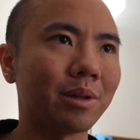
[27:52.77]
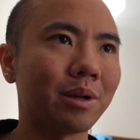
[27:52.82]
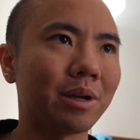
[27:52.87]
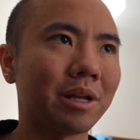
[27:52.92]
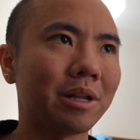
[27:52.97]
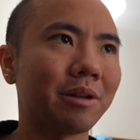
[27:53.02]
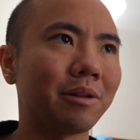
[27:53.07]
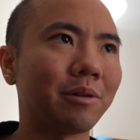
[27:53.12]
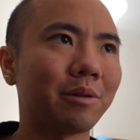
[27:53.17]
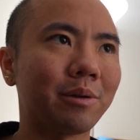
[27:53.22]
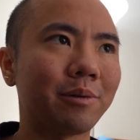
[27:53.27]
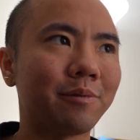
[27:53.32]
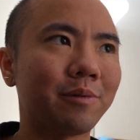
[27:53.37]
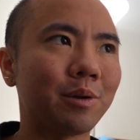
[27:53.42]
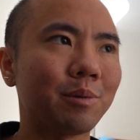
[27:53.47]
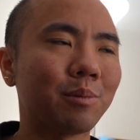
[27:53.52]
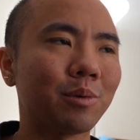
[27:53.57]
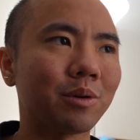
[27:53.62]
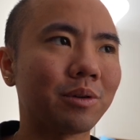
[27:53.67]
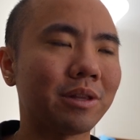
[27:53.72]
and only a
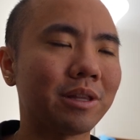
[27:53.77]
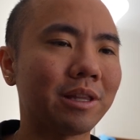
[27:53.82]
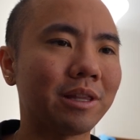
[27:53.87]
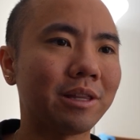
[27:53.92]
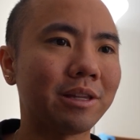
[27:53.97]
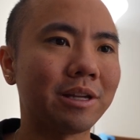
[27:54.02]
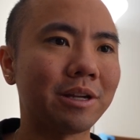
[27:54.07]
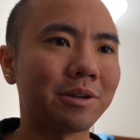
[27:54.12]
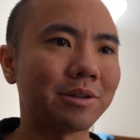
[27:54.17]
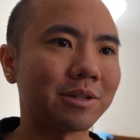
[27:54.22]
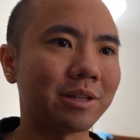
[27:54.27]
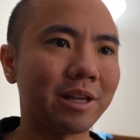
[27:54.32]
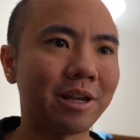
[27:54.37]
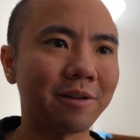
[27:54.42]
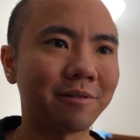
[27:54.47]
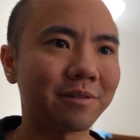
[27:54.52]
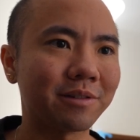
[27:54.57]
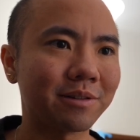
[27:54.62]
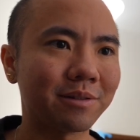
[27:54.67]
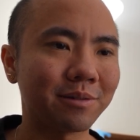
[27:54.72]
few more years
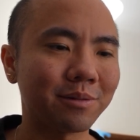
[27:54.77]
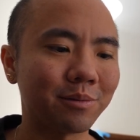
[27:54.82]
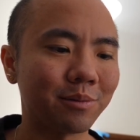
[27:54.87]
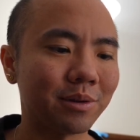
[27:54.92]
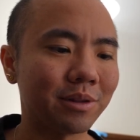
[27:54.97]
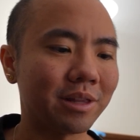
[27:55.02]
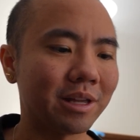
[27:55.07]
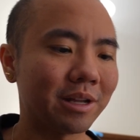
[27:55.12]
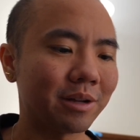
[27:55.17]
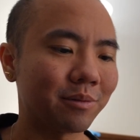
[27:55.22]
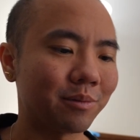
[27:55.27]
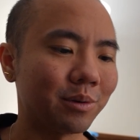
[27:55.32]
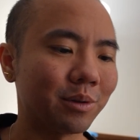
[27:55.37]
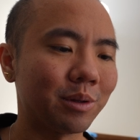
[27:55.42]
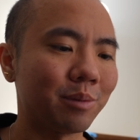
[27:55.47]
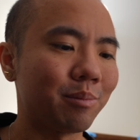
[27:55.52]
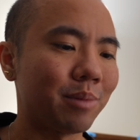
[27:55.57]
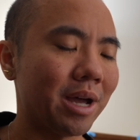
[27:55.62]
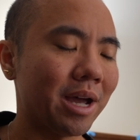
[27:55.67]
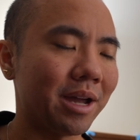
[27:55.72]
left with like
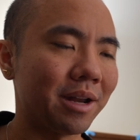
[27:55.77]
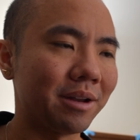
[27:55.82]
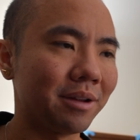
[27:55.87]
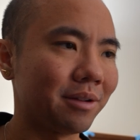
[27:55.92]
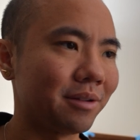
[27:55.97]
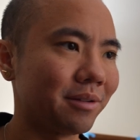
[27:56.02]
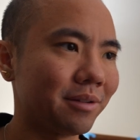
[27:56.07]
really bad